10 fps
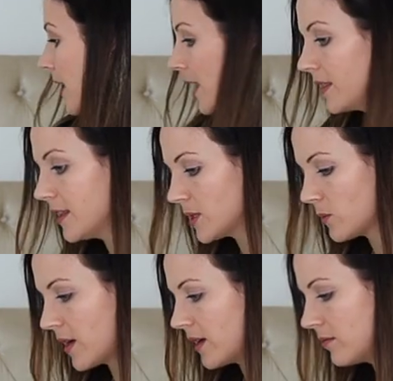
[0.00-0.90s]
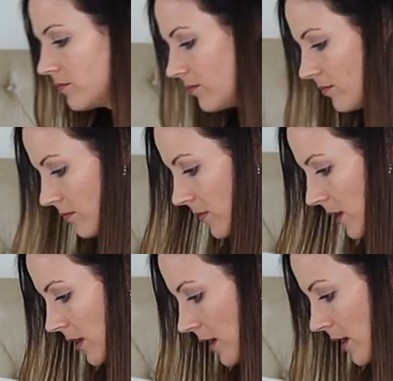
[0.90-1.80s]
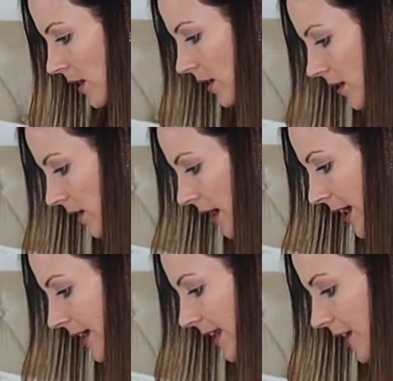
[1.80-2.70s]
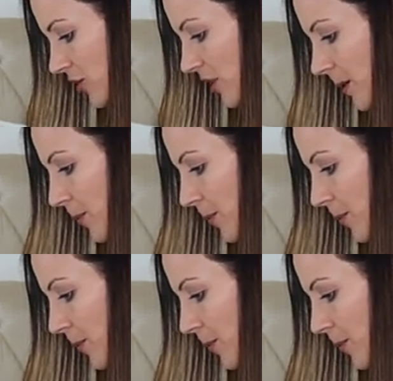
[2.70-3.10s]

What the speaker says: And this one, I can actually